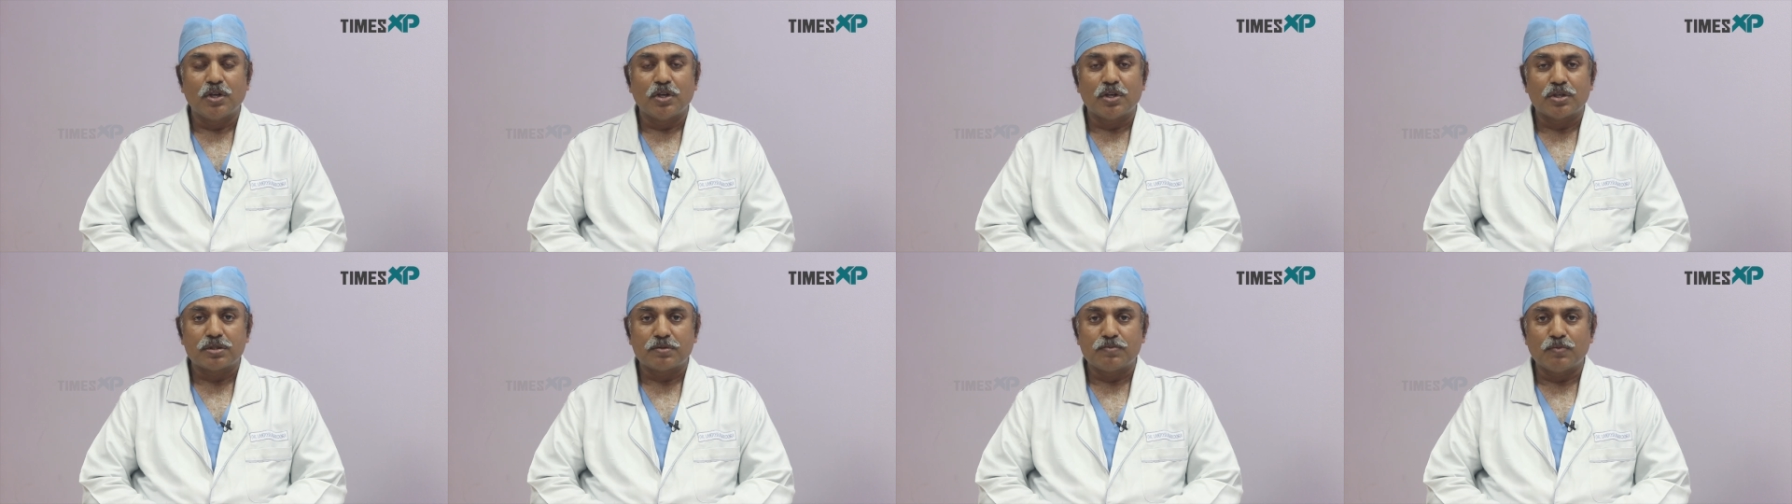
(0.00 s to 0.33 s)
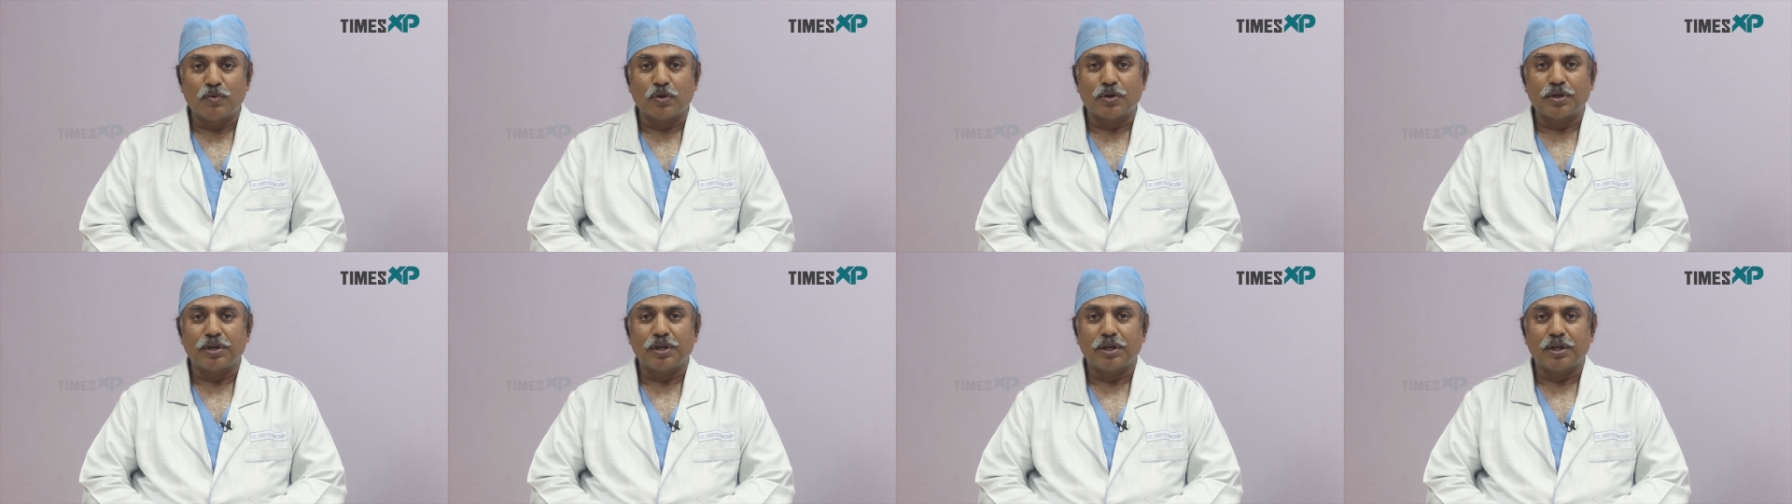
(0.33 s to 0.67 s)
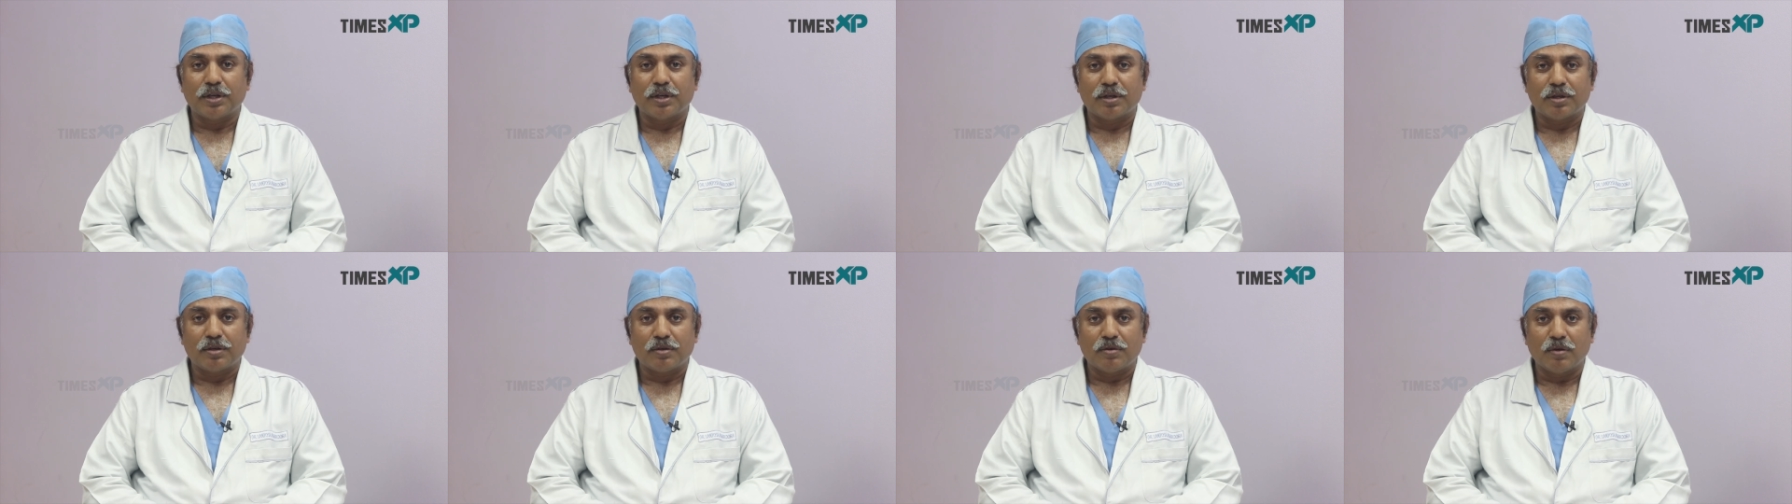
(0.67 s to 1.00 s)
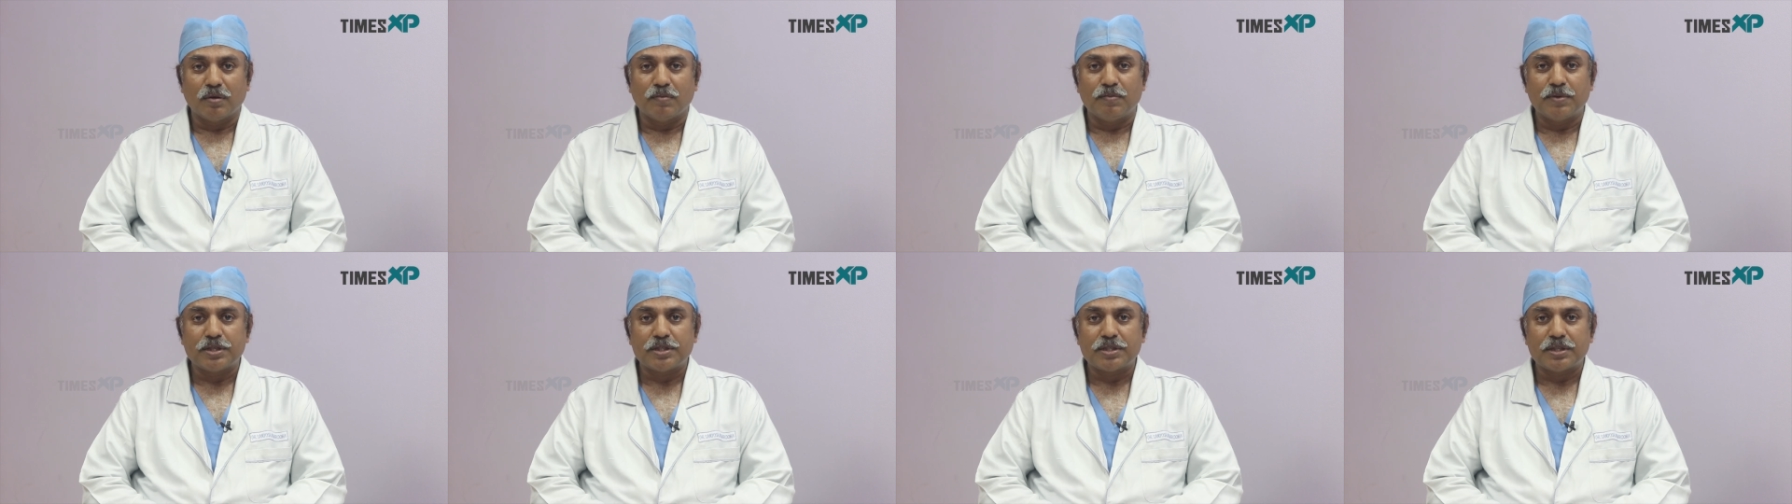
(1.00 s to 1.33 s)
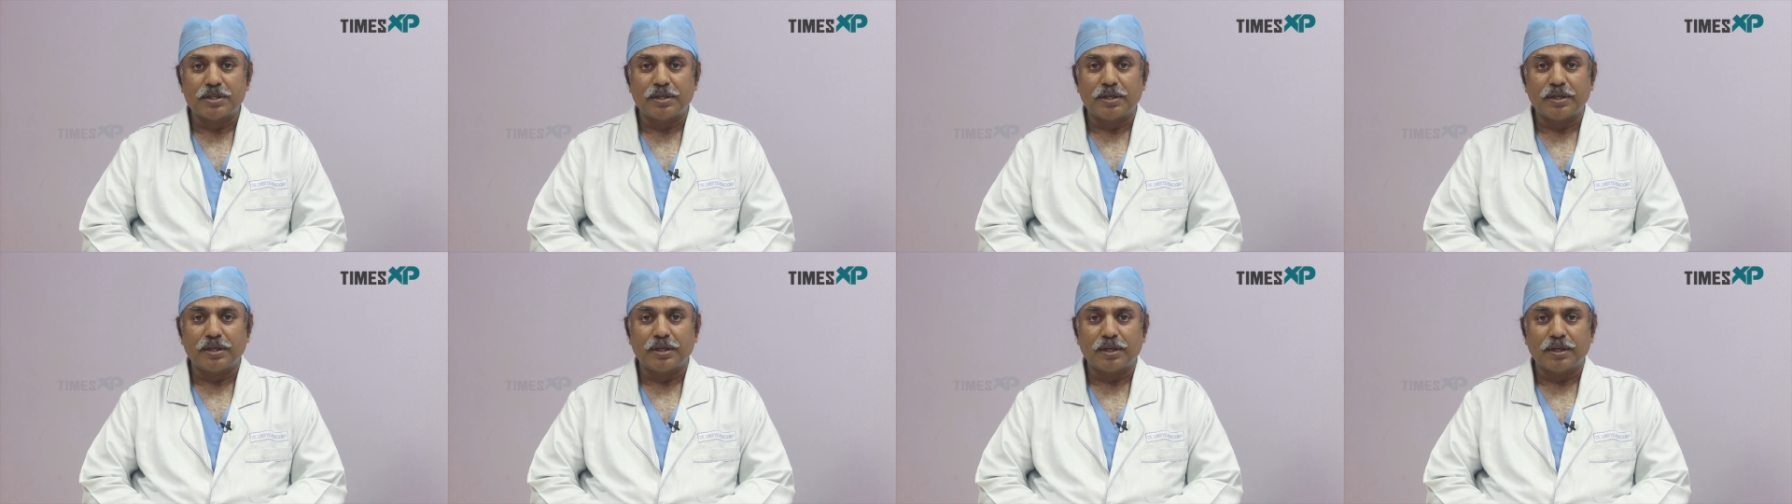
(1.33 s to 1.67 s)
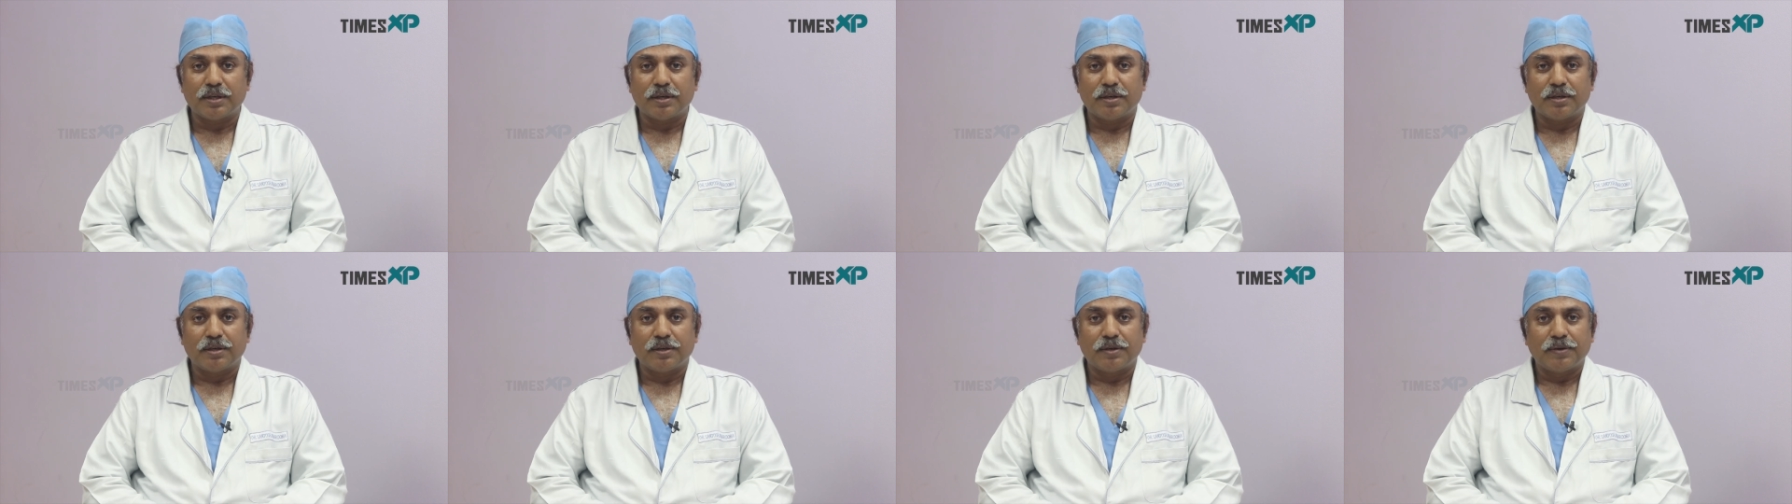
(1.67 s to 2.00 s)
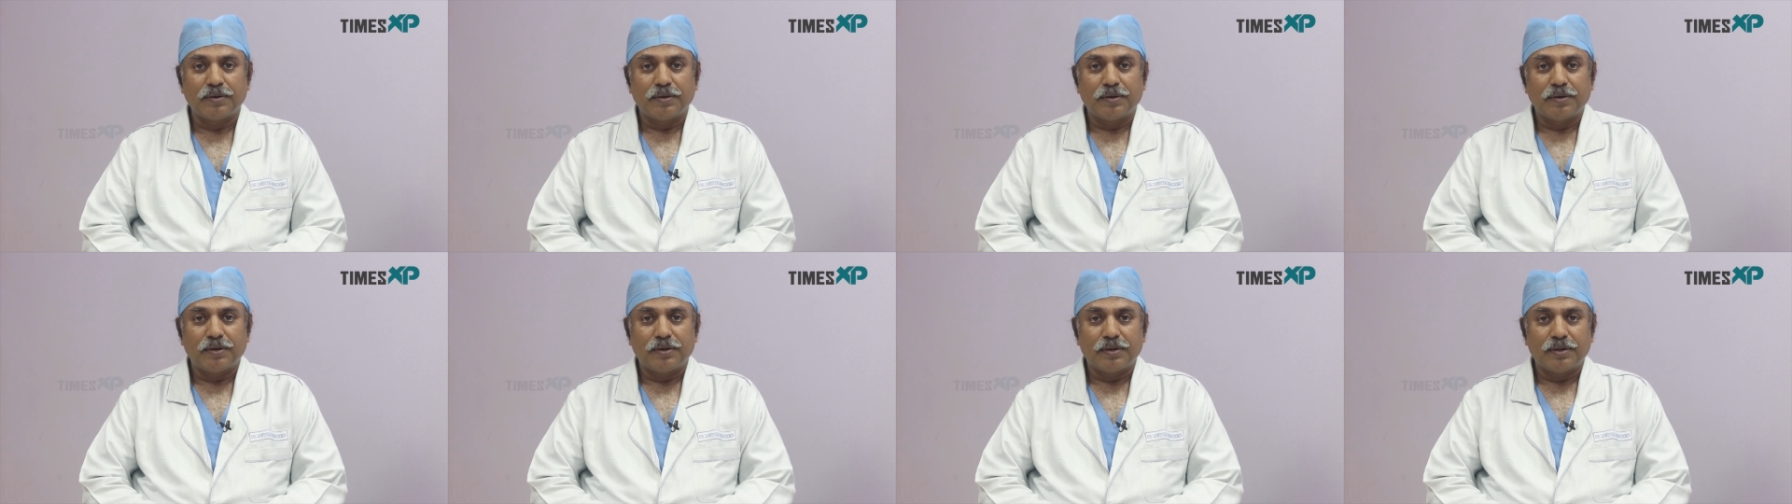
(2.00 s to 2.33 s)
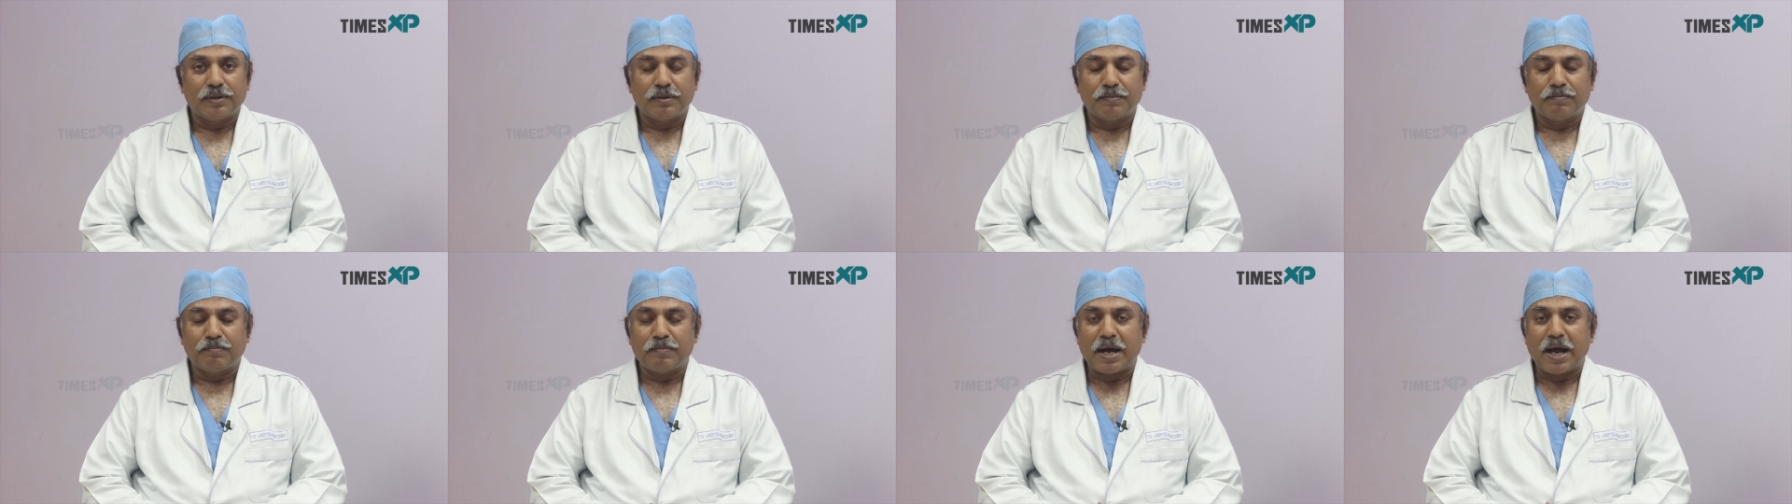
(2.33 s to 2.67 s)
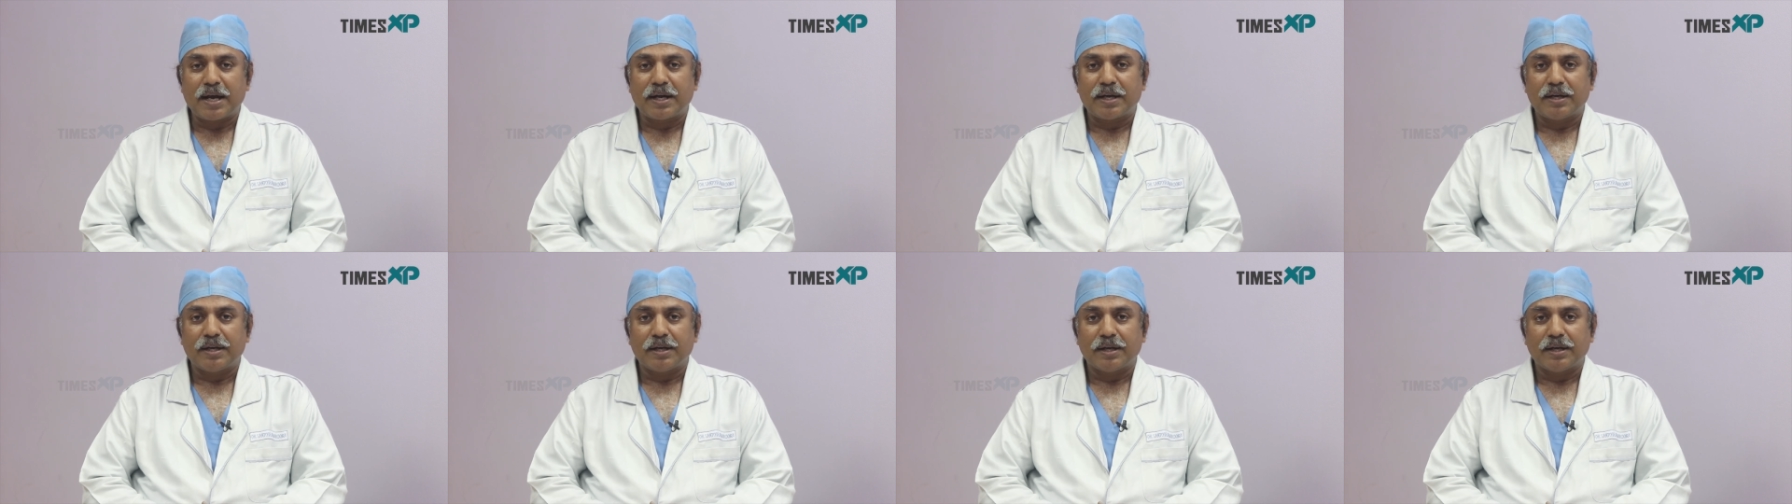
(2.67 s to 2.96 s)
smoking, obesity, bad